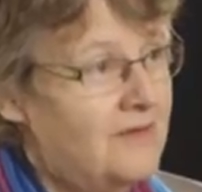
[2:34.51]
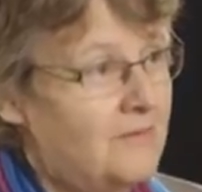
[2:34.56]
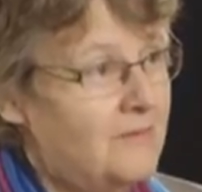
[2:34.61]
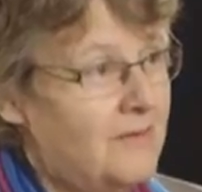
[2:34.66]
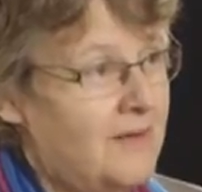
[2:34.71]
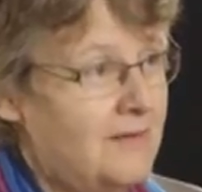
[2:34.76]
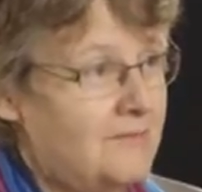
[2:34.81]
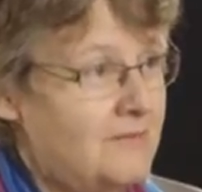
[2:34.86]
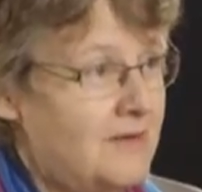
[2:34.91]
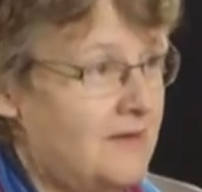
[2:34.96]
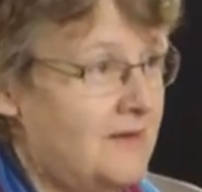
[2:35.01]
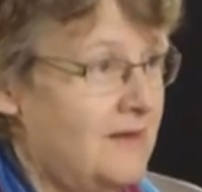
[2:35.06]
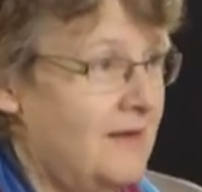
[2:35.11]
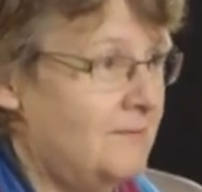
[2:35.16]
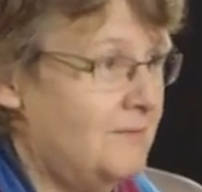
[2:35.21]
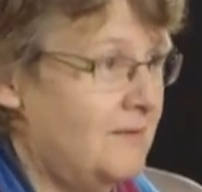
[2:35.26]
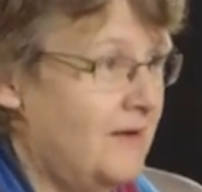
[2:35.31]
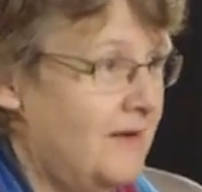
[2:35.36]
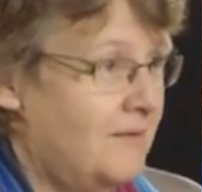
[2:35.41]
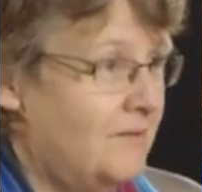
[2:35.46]
We have an
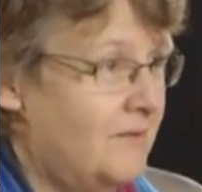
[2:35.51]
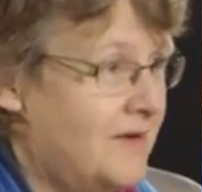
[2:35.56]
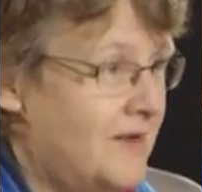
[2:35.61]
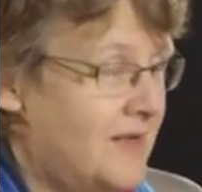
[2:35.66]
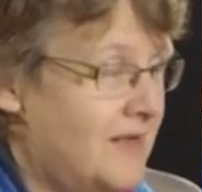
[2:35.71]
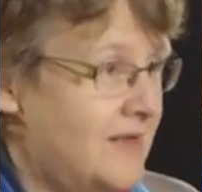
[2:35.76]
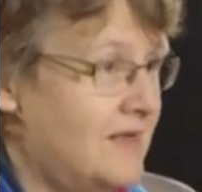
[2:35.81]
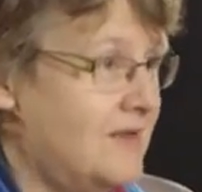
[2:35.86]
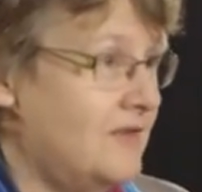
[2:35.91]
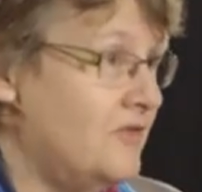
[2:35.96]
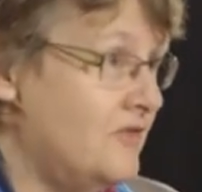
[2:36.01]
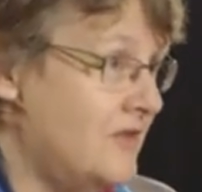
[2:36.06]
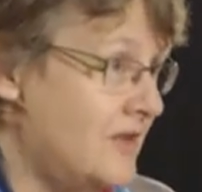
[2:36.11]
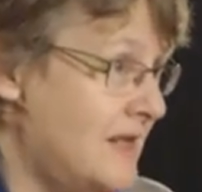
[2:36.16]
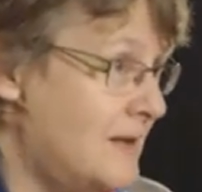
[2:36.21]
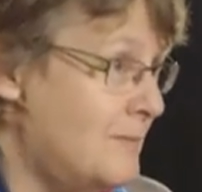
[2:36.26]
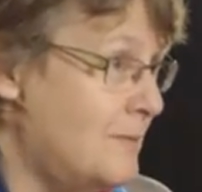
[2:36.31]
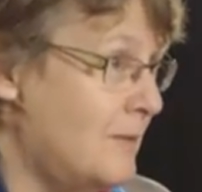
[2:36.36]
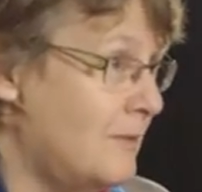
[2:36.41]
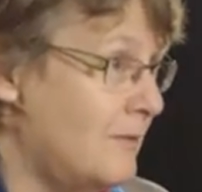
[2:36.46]
alumni working in the
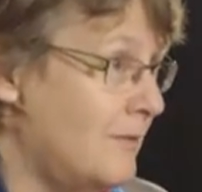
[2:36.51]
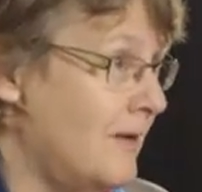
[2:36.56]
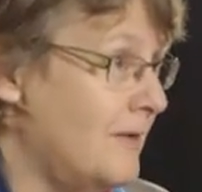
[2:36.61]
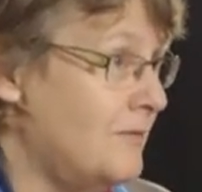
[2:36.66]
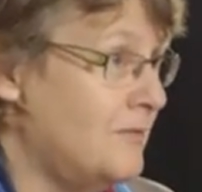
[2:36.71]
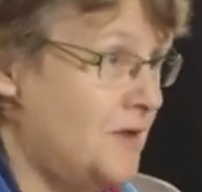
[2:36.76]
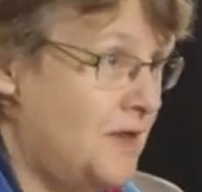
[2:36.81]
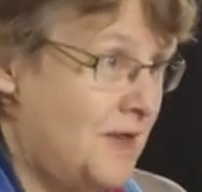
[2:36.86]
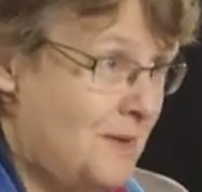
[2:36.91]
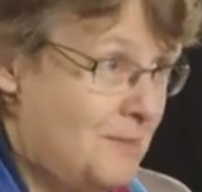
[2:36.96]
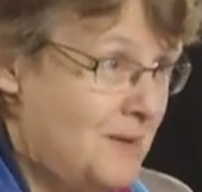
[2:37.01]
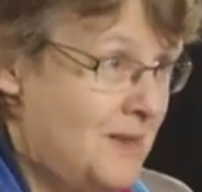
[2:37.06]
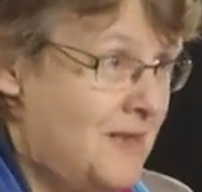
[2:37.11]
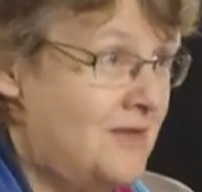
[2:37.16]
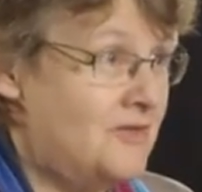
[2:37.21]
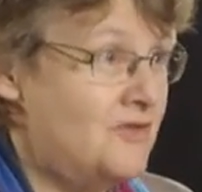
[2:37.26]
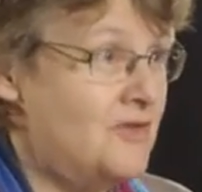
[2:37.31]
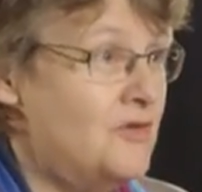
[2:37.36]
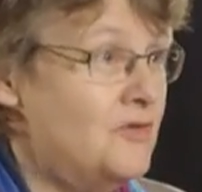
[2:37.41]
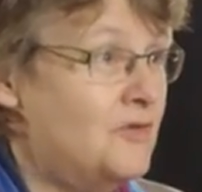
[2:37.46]
Sydney Bureau of a
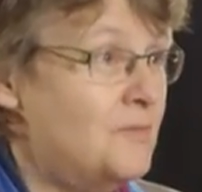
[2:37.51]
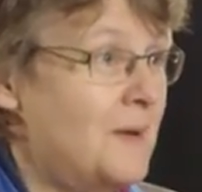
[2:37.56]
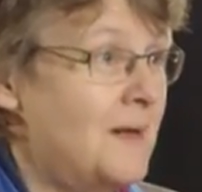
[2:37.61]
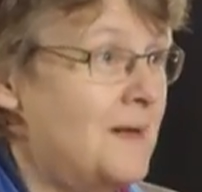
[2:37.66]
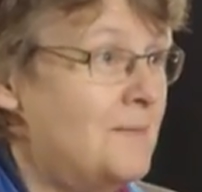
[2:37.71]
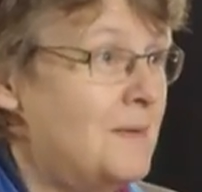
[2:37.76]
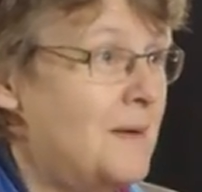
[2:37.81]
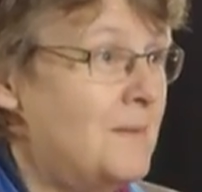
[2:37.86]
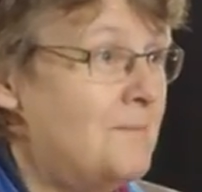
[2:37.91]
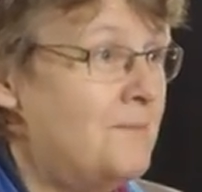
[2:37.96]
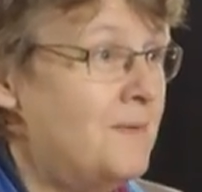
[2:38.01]
Japanese newspaper.